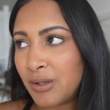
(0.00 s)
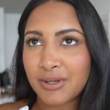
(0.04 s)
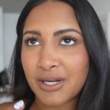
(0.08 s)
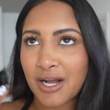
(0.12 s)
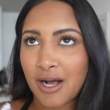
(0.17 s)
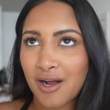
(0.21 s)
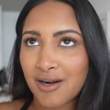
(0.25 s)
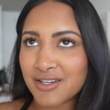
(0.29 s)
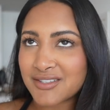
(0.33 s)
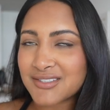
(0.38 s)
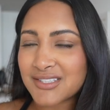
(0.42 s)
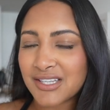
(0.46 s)

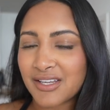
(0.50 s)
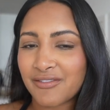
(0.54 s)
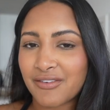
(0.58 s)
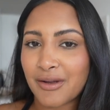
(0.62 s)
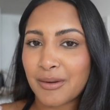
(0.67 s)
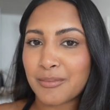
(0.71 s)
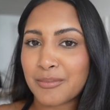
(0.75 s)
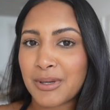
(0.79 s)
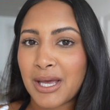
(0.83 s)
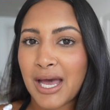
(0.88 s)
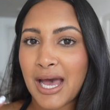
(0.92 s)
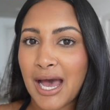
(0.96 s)
but honestly, if
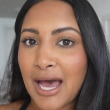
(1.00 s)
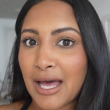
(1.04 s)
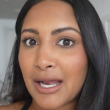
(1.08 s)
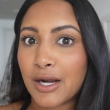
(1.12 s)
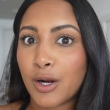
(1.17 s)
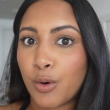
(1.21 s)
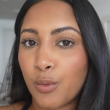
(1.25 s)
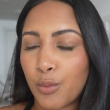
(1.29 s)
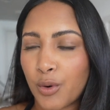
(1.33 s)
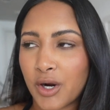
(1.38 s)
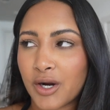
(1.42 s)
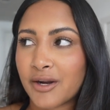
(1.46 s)
I'm at
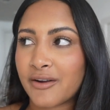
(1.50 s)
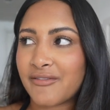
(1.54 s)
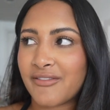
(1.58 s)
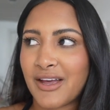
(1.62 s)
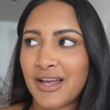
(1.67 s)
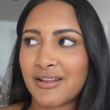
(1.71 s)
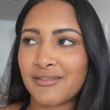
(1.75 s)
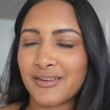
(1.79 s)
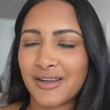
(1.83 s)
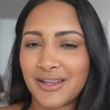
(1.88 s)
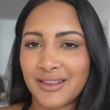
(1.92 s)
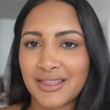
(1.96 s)
a work
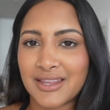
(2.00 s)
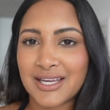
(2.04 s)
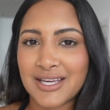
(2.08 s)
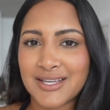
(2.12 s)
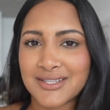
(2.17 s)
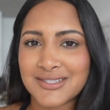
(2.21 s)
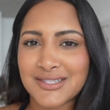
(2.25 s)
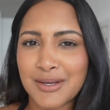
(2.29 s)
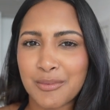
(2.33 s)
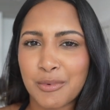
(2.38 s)
event like this,